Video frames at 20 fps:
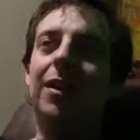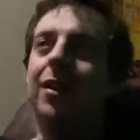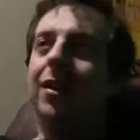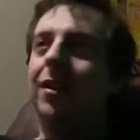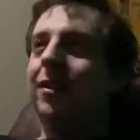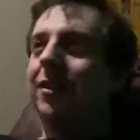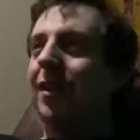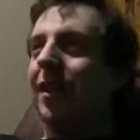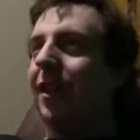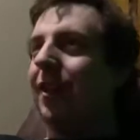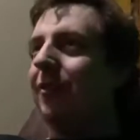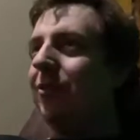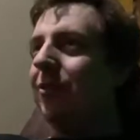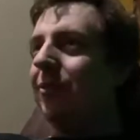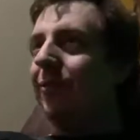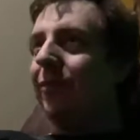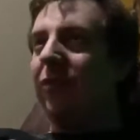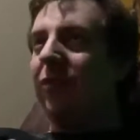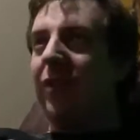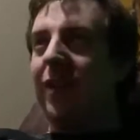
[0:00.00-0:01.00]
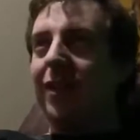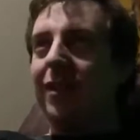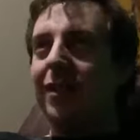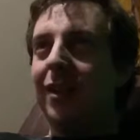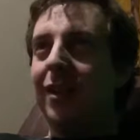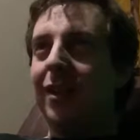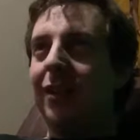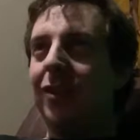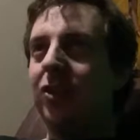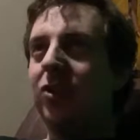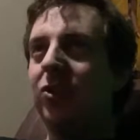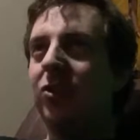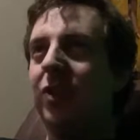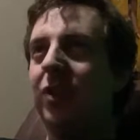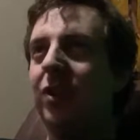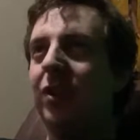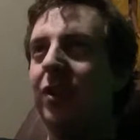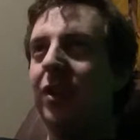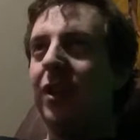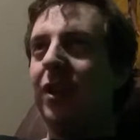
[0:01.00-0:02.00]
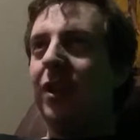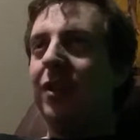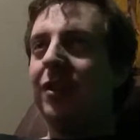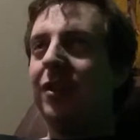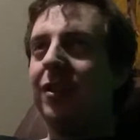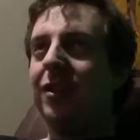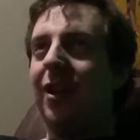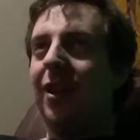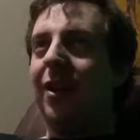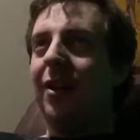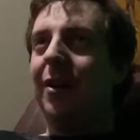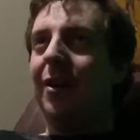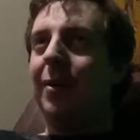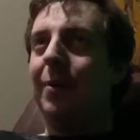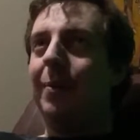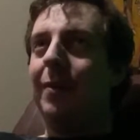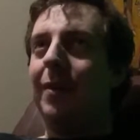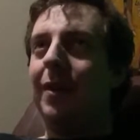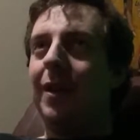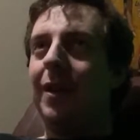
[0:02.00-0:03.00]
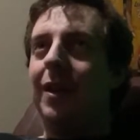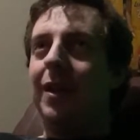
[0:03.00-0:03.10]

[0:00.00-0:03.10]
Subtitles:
Because I have some friends in Australia, some